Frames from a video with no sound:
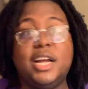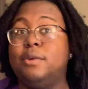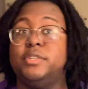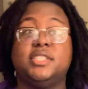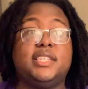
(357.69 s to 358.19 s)
I
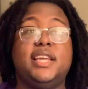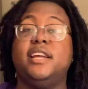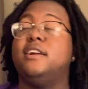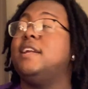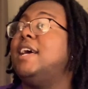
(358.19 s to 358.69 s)
was
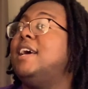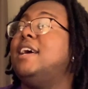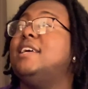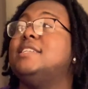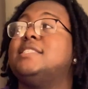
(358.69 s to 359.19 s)
scared
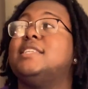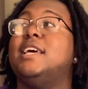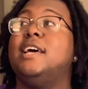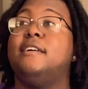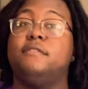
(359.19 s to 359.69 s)
as
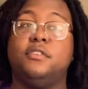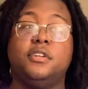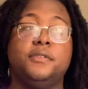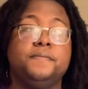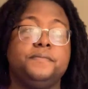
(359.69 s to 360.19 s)
ever.
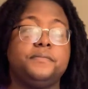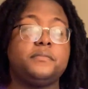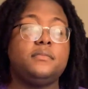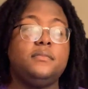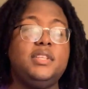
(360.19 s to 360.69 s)

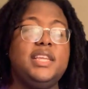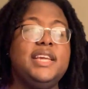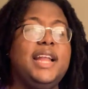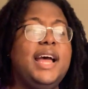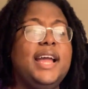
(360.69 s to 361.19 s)

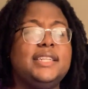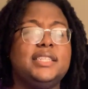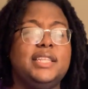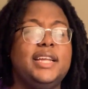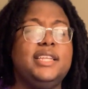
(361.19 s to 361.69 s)
And I asked
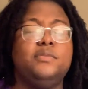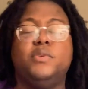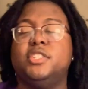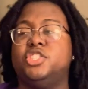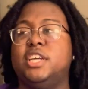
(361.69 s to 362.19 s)
the lady
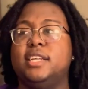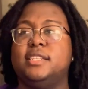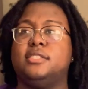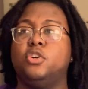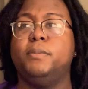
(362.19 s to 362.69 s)
when she
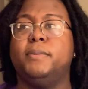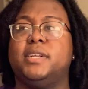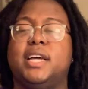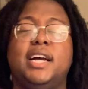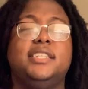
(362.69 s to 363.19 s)
had me
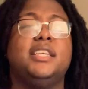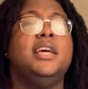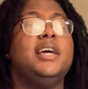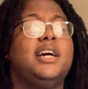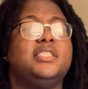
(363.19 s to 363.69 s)
about the heights.
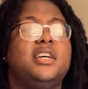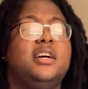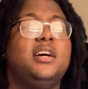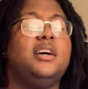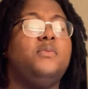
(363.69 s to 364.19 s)
I was like,
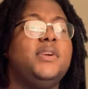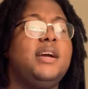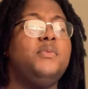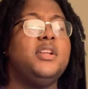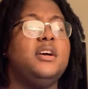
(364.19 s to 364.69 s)
uh, when
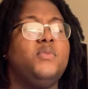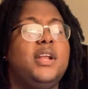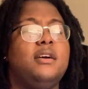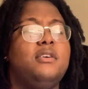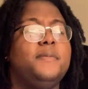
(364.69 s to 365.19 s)
I went up, when
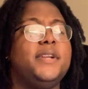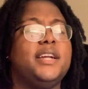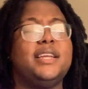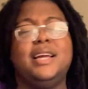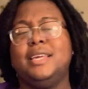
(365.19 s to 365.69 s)
I go up there,
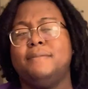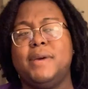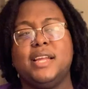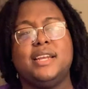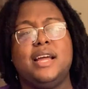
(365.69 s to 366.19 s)
can I get
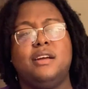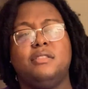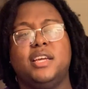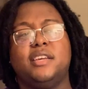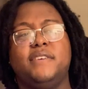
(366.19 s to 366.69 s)
back
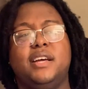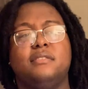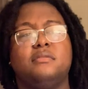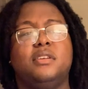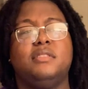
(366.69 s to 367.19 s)
down? Like, if
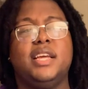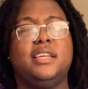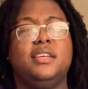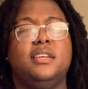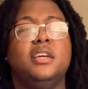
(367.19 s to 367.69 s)
I don't
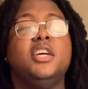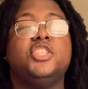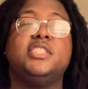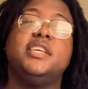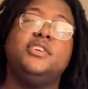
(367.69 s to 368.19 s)
like it,
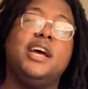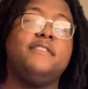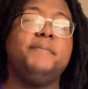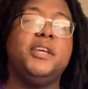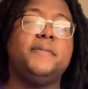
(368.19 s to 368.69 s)
she said you have
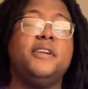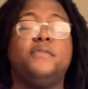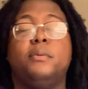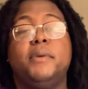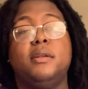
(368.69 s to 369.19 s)
to be up there
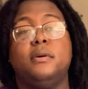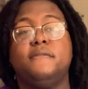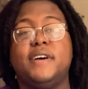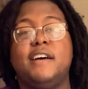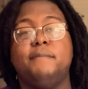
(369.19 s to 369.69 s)
for a minimum
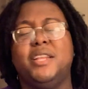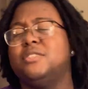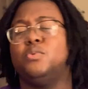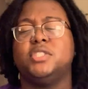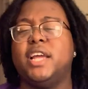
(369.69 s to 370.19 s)
five
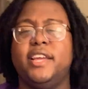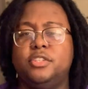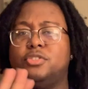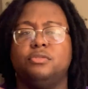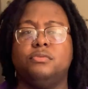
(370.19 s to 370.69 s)
minutes, which
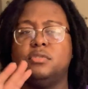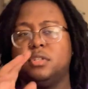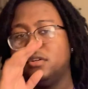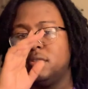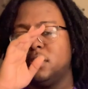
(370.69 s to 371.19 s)
ain't true.
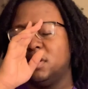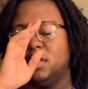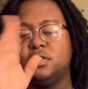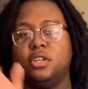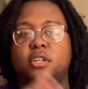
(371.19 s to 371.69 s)
So just
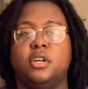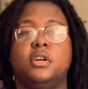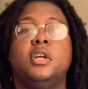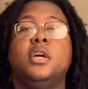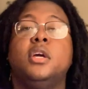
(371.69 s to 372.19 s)
let y'all know.